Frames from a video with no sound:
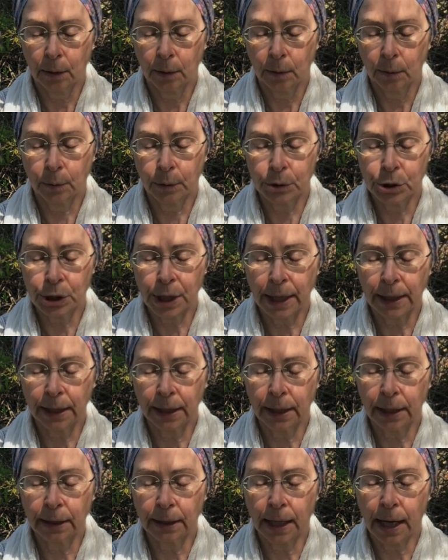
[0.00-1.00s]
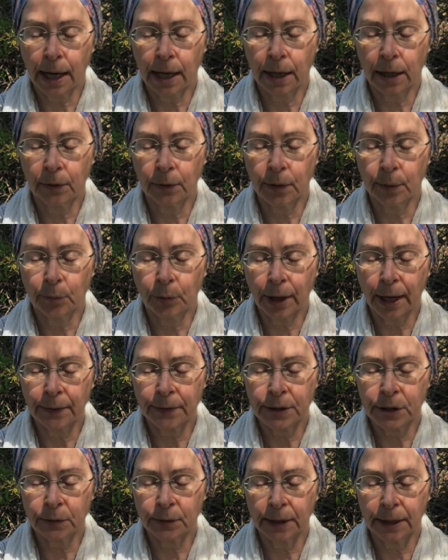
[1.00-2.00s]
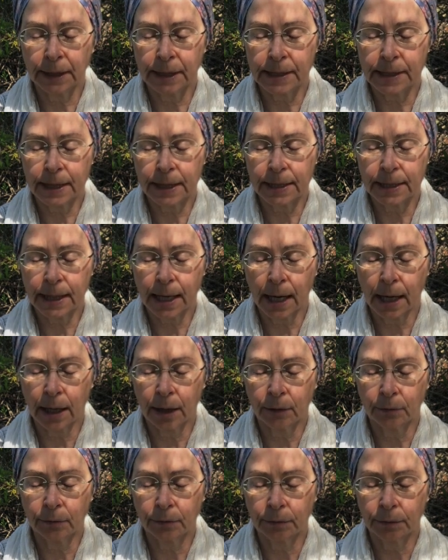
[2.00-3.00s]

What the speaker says: We'll gently allow the breath to release itself.